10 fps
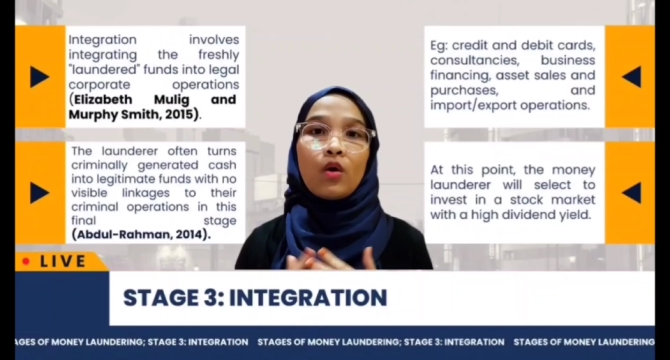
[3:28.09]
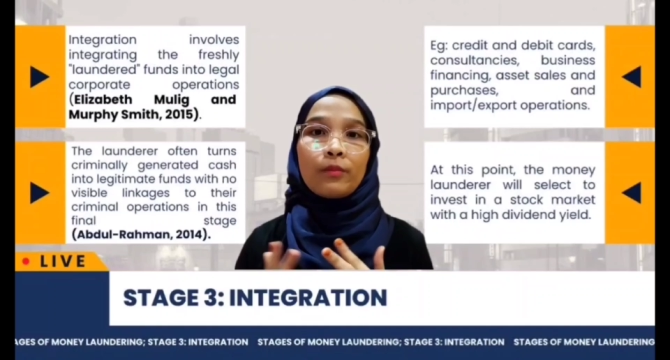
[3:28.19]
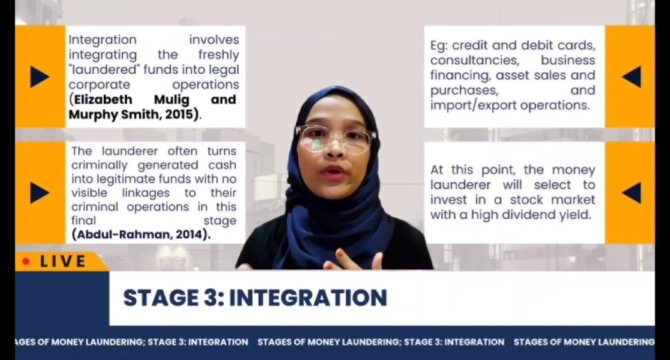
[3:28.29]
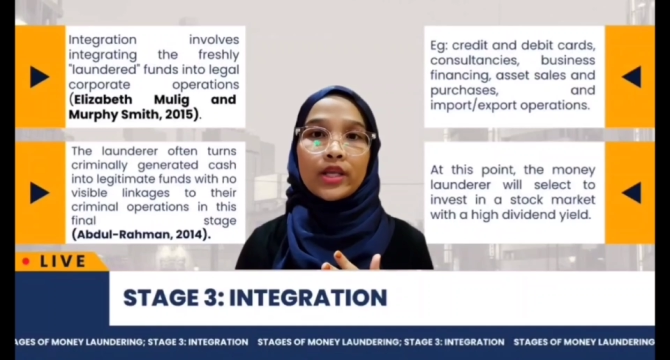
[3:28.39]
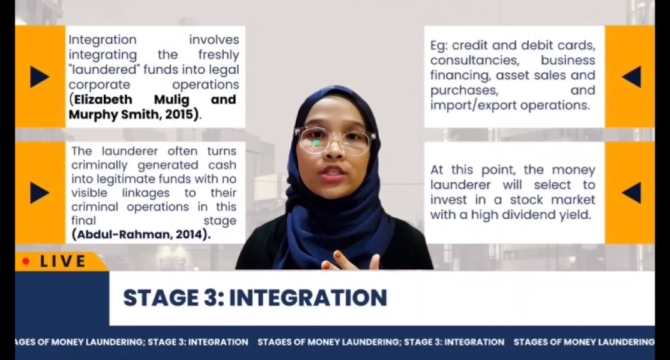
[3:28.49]

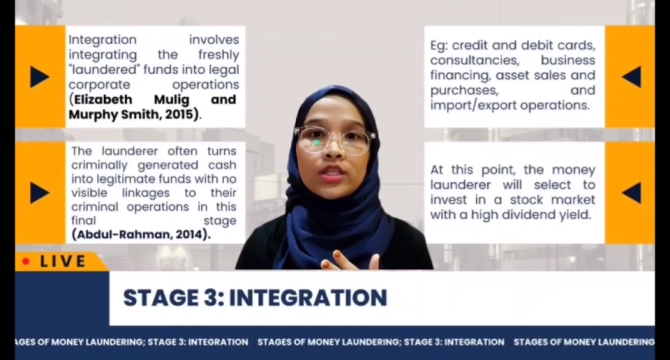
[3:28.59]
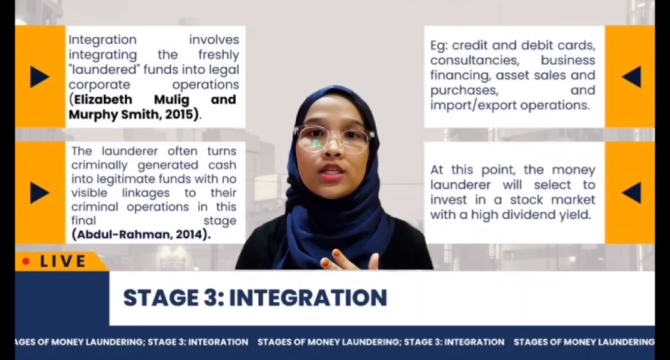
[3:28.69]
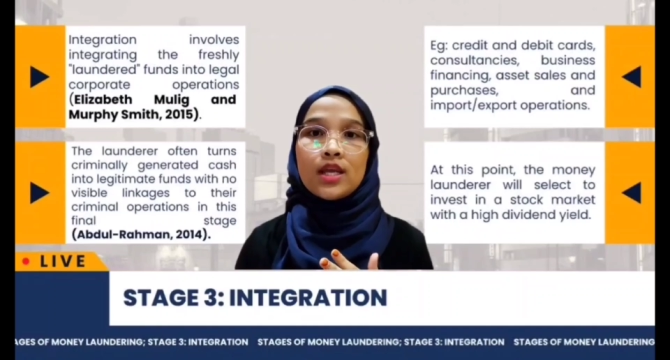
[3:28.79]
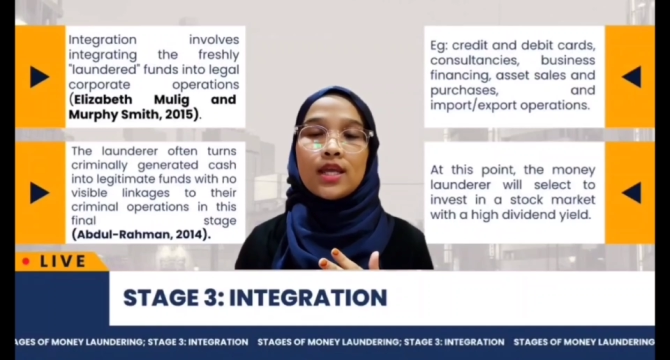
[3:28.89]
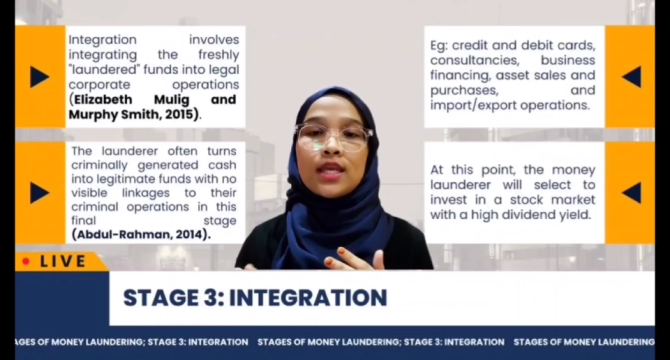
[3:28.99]

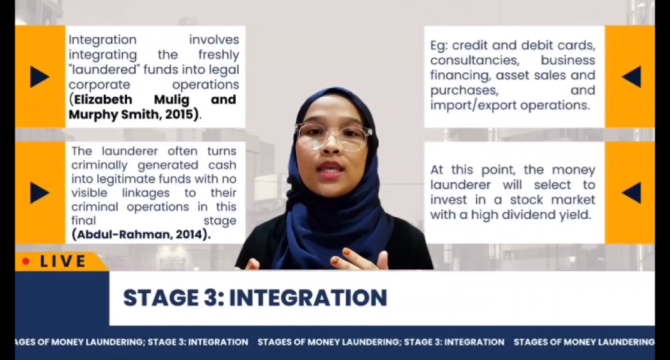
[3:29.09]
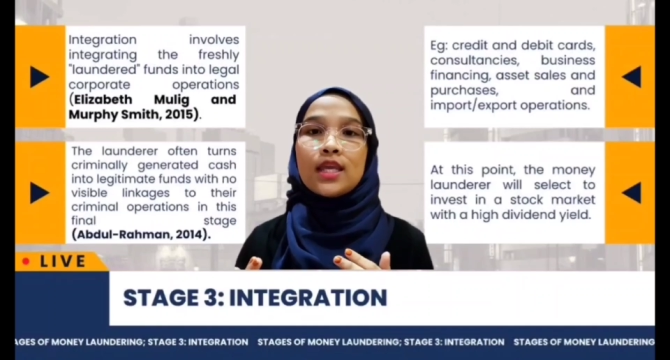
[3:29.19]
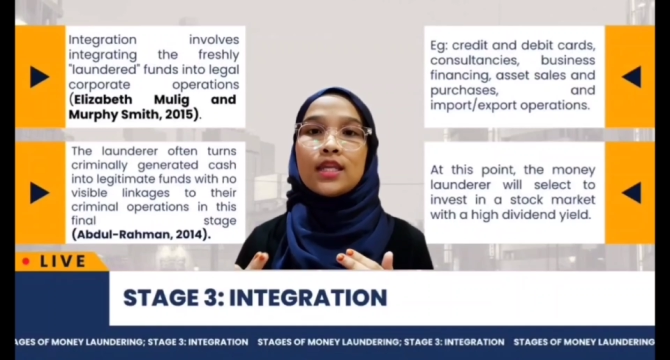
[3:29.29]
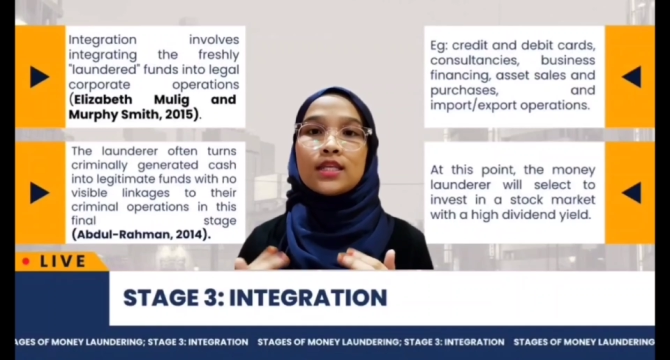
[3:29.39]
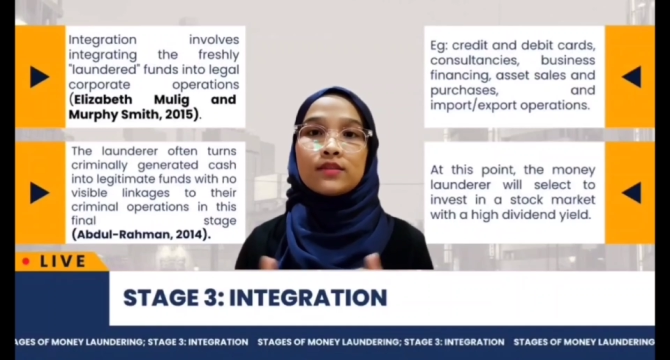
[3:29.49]
operation
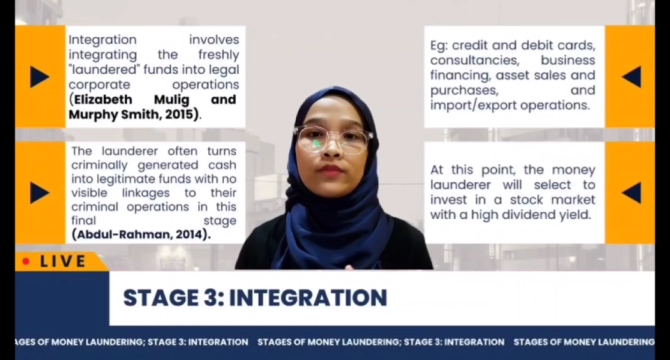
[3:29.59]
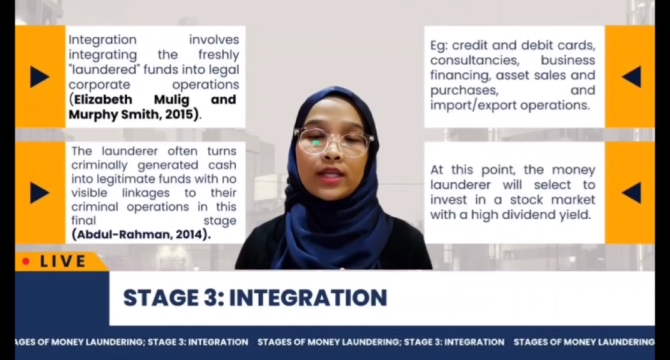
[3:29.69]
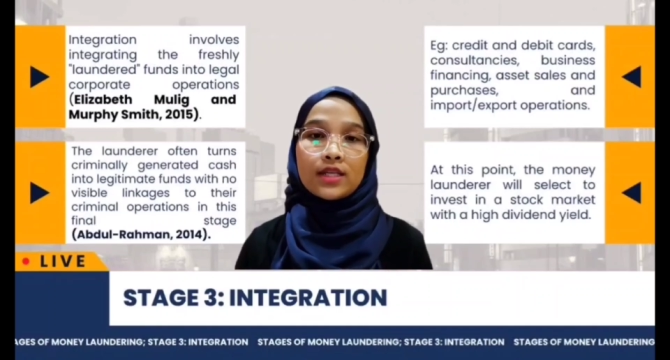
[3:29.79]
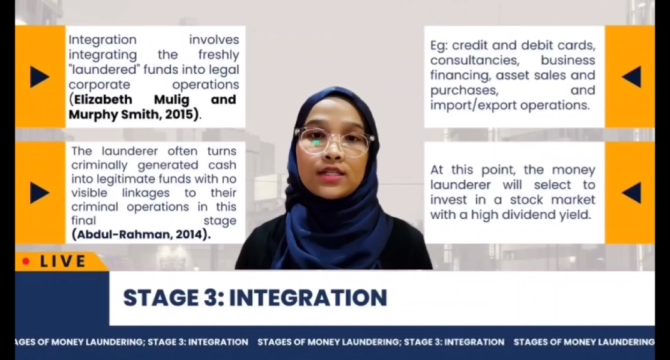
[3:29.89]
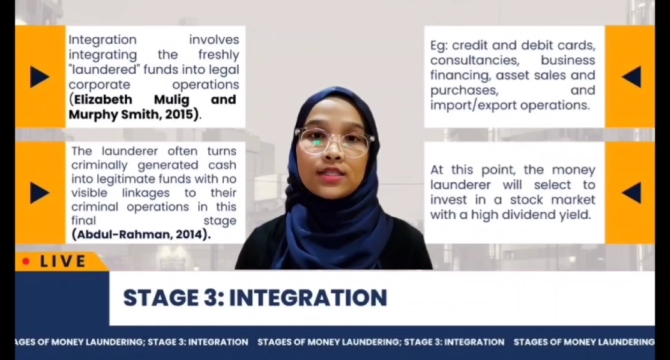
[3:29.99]
in this
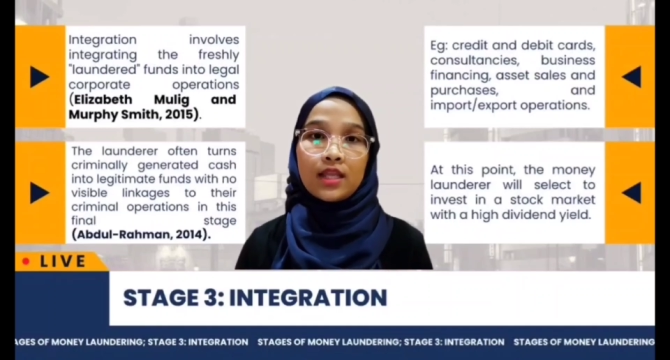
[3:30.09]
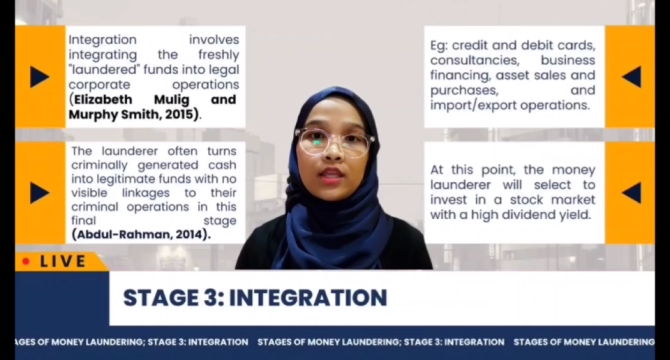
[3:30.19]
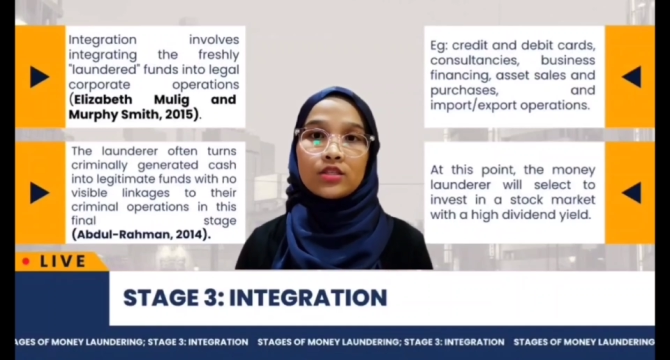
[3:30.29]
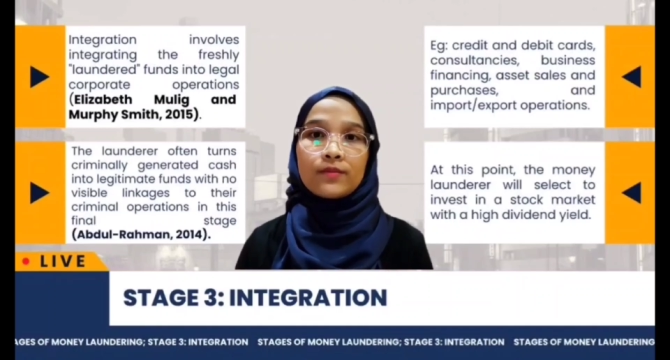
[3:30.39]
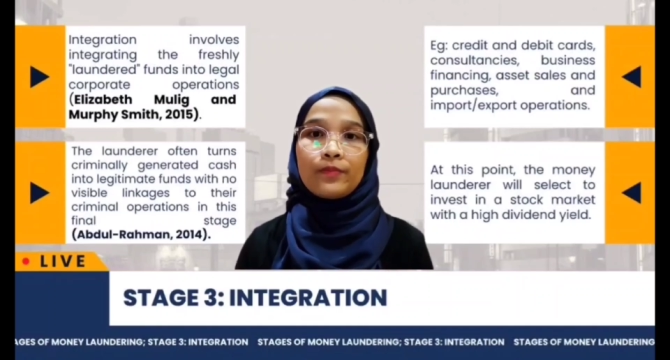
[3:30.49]
final
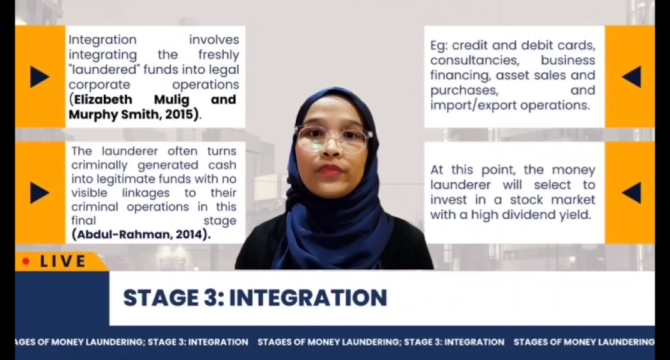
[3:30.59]
stage.